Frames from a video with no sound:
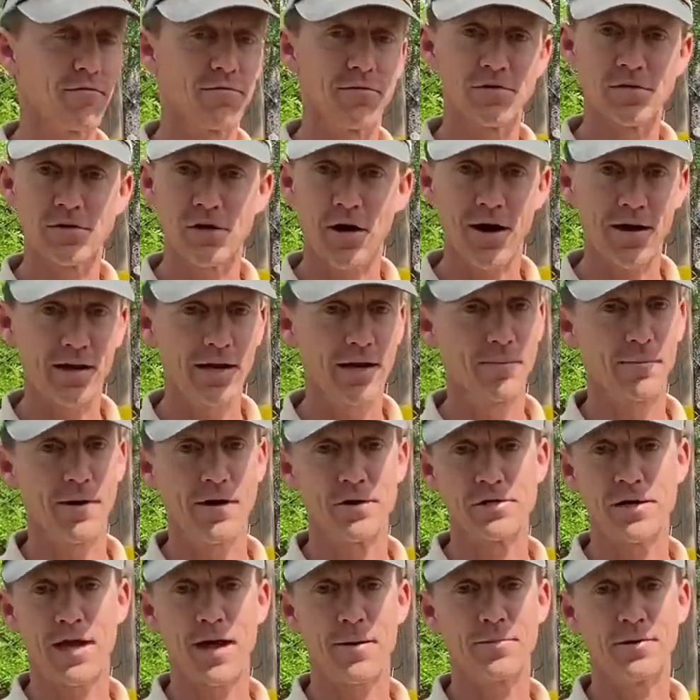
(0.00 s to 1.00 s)
talking about
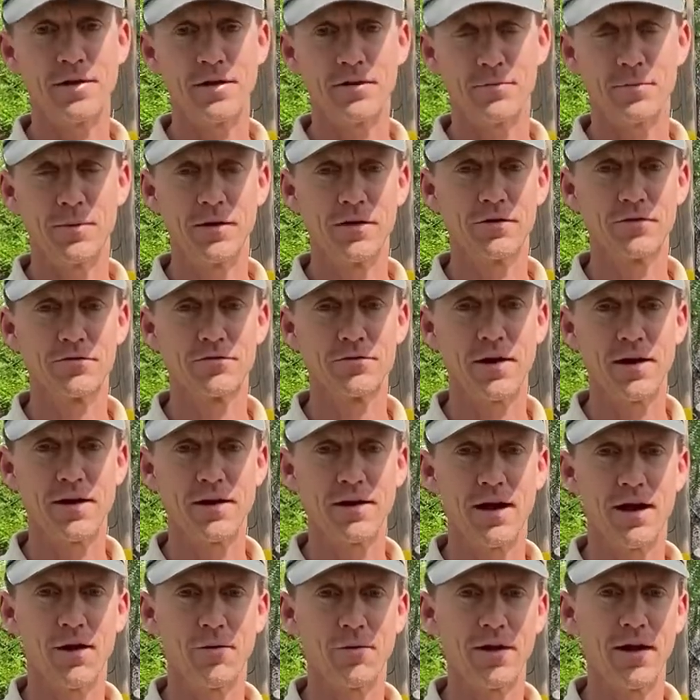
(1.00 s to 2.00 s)
Japanese beetles right
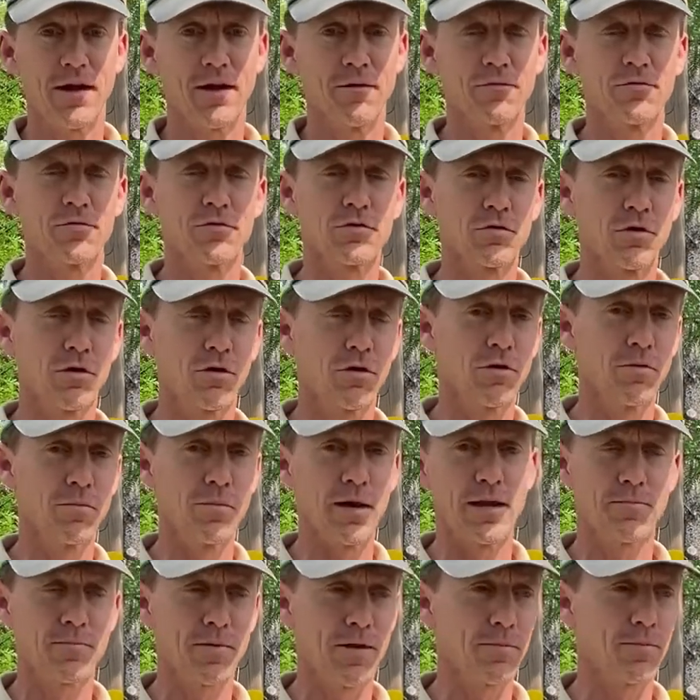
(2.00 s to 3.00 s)
now. We have so
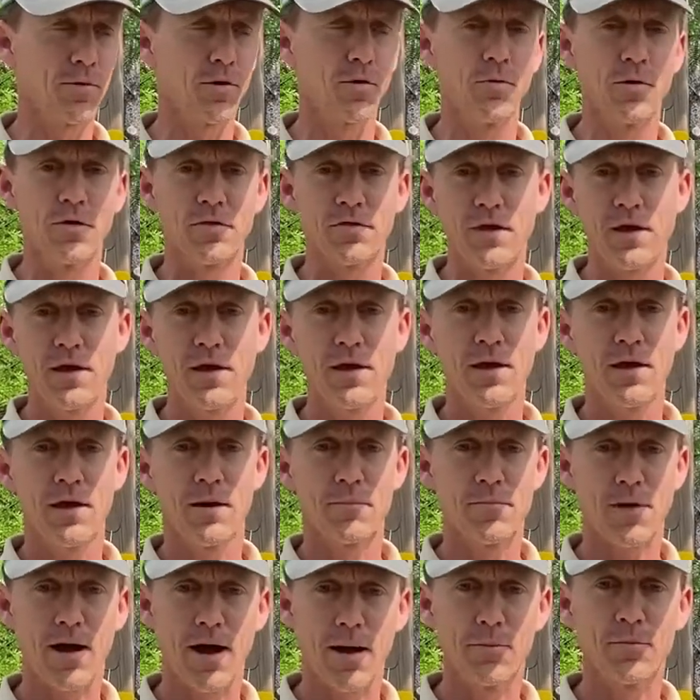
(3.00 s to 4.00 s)
many people with
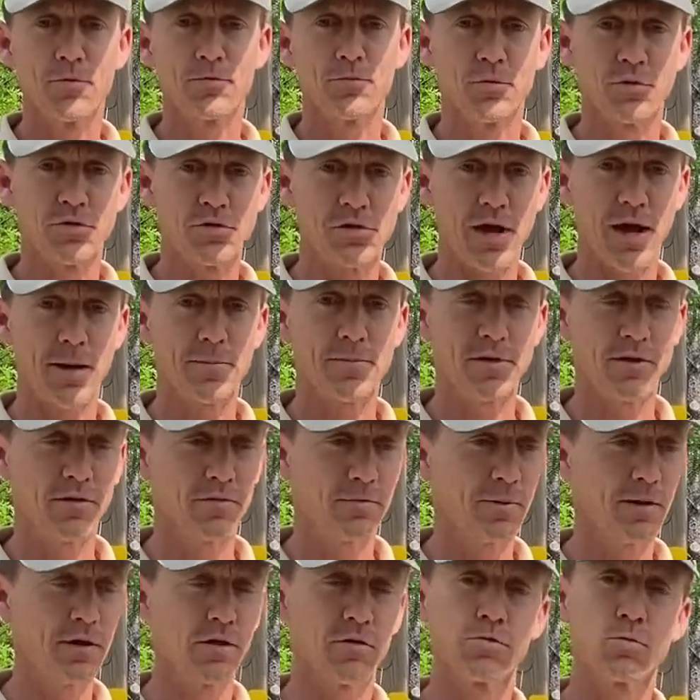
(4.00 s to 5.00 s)
problems with Japanese
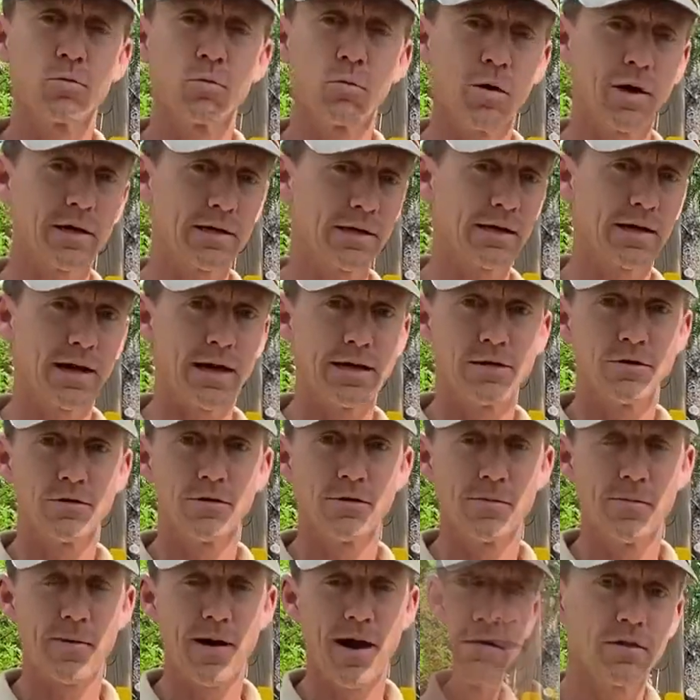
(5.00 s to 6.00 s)
beetles. What can I do
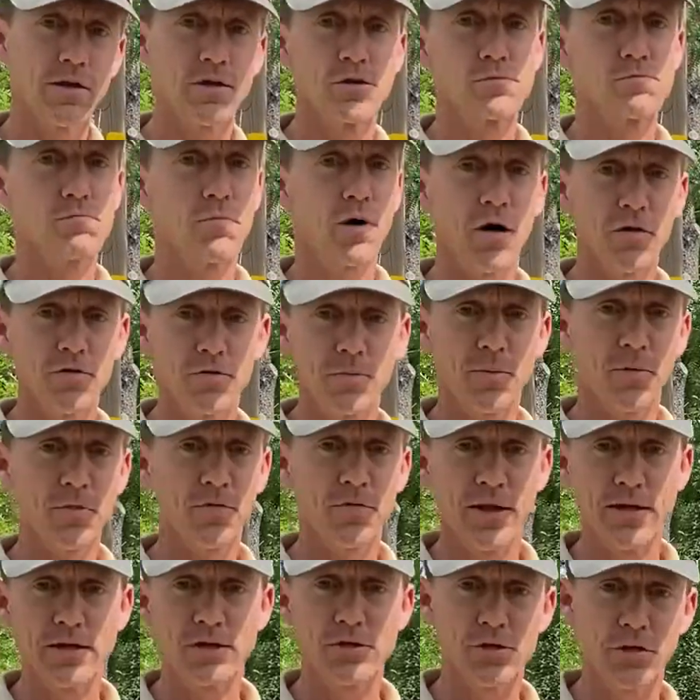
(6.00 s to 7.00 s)
about it? There's multiple
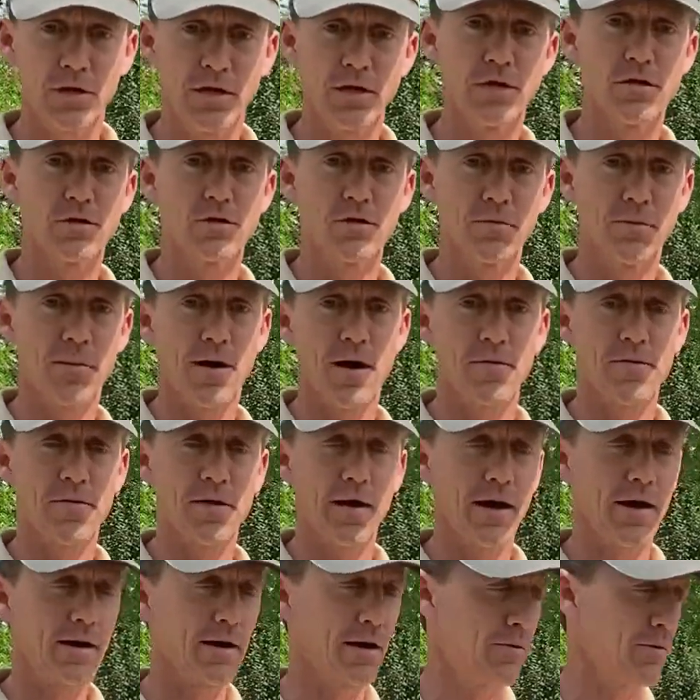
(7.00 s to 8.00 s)
things you can do about
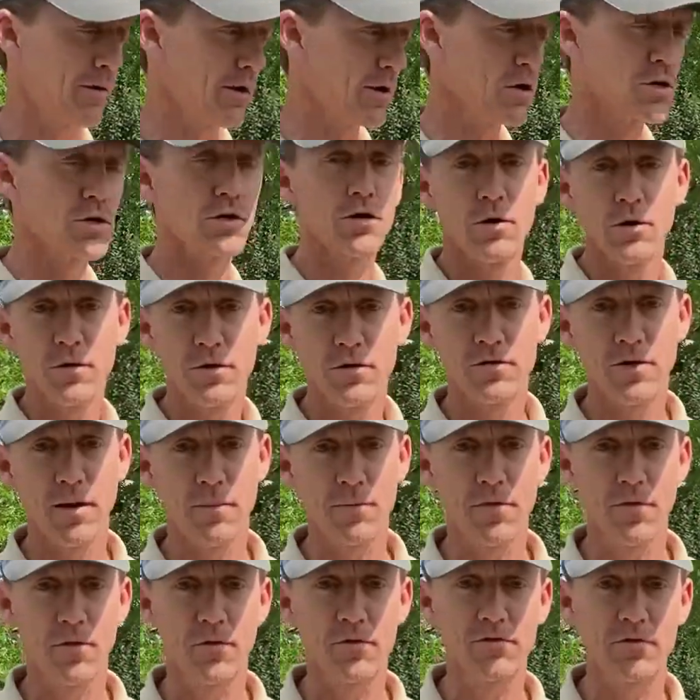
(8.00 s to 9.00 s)
that. I wanted to show you some
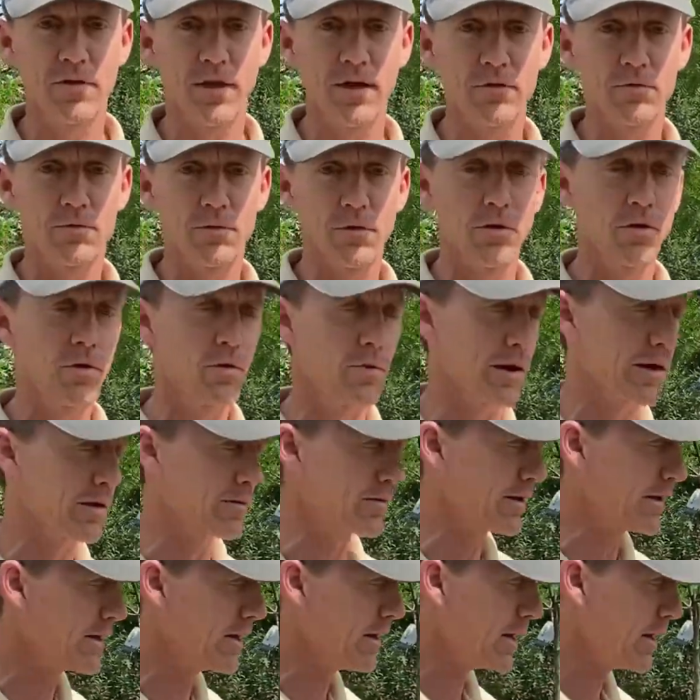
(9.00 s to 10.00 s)
of those things real
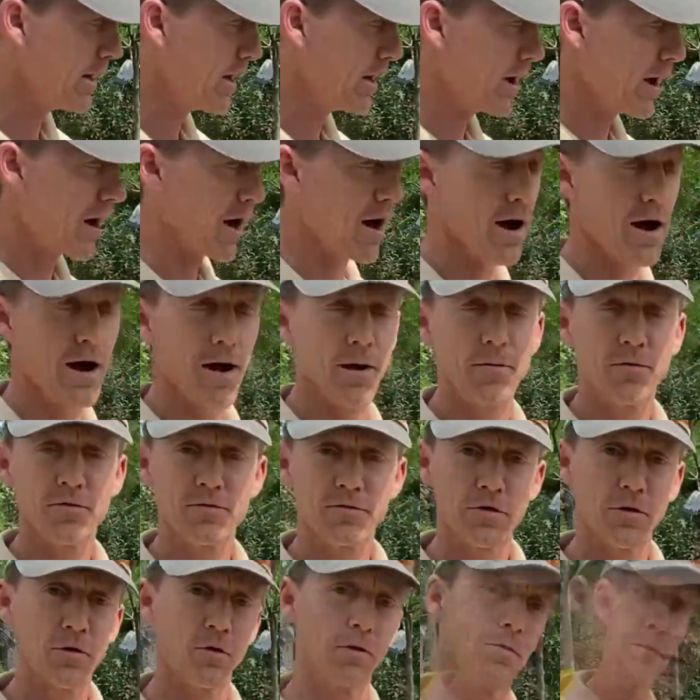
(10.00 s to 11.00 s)
quickly.
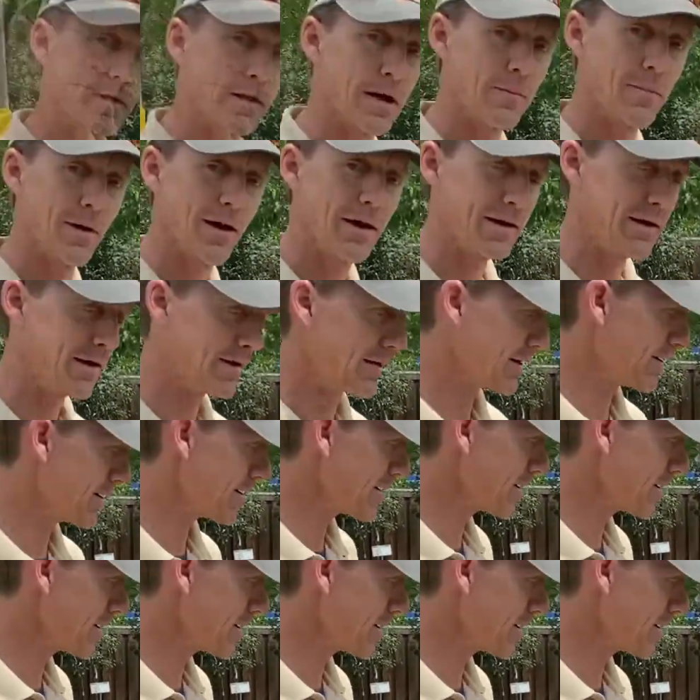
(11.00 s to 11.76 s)
So come on in here